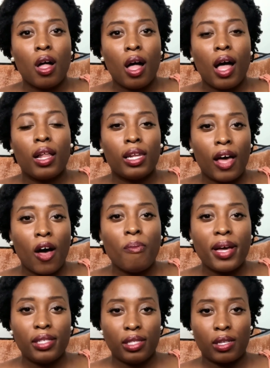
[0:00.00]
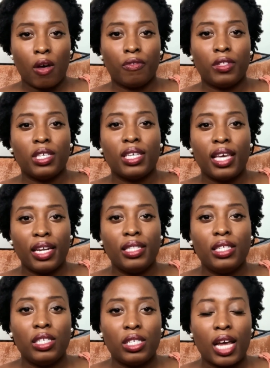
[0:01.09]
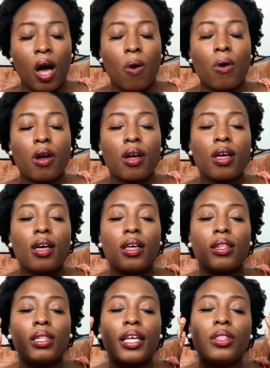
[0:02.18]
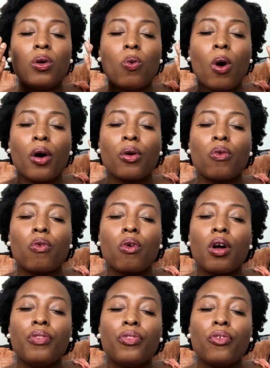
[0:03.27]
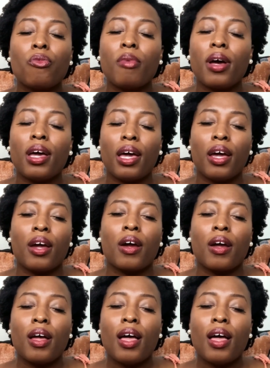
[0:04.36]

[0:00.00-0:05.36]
allow myself to get in the shower, let the water run through my hair